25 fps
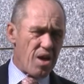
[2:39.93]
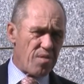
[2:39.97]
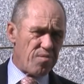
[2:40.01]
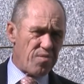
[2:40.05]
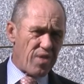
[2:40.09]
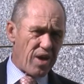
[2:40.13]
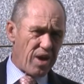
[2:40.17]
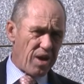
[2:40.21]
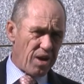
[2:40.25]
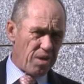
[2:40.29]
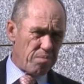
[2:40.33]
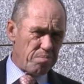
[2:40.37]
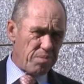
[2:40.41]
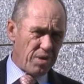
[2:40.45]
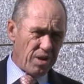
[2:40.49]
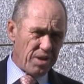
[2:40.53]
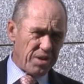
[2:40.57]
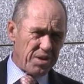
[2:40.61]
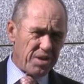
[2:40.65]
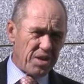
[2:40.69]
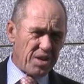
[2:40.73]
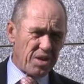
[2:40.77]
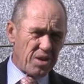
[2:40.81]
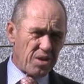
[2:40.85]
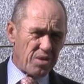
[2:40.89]

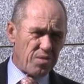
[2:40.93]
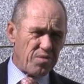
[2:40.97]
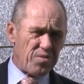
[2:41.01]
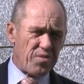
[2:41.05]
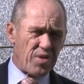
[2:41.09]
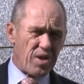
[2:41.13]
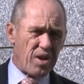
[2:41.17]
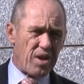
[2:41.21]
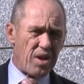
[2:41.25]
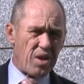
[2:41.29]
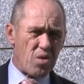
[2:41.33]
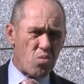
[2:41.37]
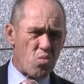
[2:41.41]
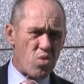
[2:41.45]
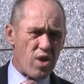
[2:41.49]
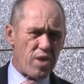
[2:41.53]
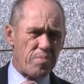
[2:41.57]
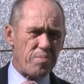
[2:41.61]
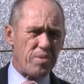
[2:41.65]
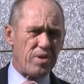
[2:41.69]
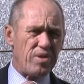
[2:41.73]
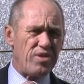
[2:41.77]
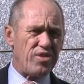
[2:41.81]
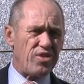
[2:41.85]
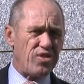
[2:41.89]
availability of
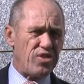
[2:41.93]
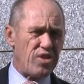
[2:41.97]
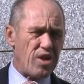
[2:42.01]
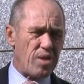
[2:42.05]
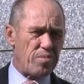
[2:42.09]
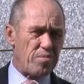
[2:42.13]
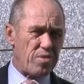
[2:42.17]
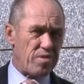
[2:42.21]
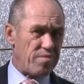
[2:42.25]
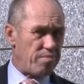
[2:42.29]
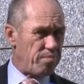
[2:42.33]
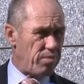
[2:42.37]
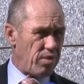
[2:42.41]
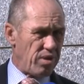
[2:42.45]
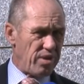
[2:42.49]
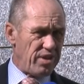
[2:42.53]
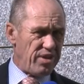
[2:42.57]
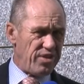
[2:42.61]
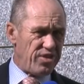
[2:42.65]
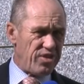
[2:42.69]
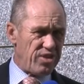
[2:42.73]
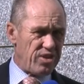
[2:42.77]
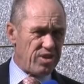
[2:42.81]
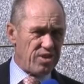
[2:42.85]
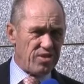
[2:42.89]
weapons, number of
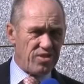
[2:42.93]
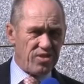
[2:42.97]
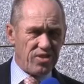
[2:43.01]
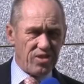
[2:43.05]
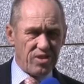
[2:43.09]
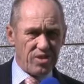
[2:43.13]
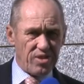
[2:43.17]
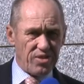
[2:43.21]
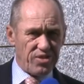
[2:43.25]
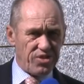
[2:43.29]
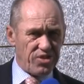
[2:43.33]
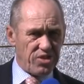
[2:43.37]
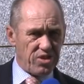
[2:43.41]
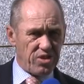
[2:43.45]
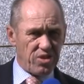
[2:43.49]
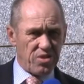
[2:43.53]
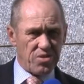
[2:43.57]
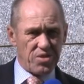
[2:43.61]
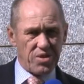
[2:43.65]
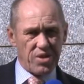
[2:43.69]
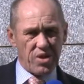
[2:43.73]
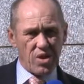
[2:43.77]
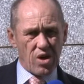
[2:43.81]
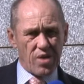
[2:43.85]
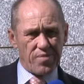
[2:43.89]
police and internal
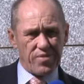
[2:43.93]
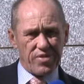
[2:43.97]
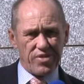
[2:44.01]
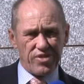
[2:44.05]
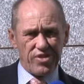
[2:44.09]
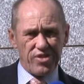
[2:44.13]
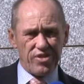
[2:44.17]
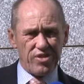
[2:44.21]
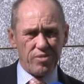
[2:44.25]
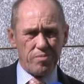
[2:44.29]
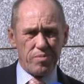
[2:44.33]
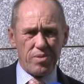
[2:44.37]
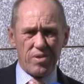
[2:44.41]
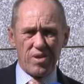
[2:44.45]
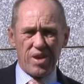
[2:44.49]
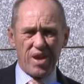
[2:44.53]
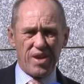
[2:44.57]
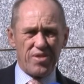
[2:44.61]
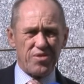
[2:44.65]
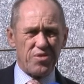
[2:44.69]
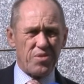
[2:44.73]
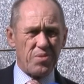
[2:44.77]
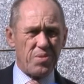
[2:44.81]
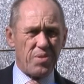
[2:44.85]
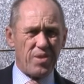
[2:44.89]
security officers per
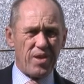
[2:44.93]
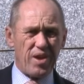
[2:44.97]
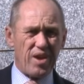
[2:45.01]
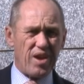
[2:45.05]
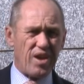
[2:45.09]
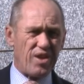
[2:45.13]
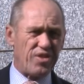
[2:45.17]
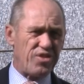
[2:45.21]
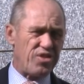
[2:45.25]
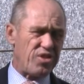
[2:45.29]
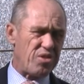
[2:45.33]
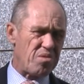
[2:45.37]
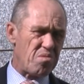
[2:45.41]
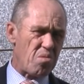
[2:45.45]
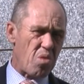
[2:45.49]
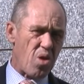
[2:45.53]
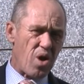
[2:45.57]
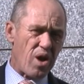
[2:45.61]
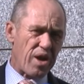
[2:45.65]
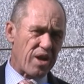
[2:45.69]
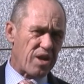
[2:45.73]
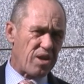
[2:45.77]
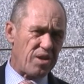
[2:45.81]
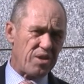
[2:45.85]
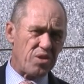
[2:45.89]
100,000,
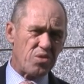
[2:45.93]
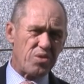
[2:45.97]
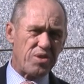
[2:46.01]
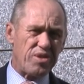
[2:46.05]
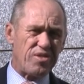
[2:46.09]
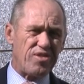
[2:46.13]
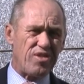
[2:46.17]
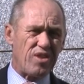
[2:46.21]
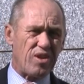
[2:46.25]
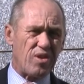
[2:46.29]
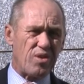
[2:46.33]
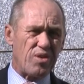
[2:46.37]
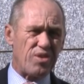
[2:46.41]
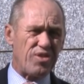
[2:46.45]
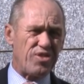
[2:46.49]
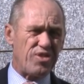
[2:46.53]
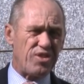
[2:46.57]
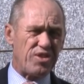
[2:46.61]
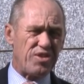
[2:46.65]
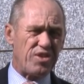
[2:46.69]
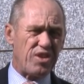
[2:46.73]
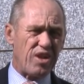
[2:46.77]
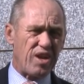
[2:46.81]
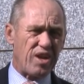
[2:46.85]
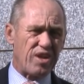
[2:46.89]
likelihood of terrorist
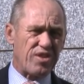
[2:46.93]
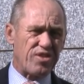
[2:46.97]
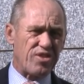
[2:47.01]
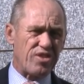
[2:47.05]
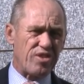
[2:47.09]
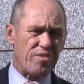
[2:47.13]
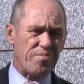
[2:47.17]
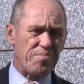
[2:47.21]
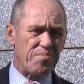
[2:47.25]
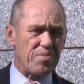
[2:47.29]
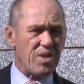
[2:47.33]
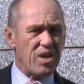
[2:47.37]
attacks.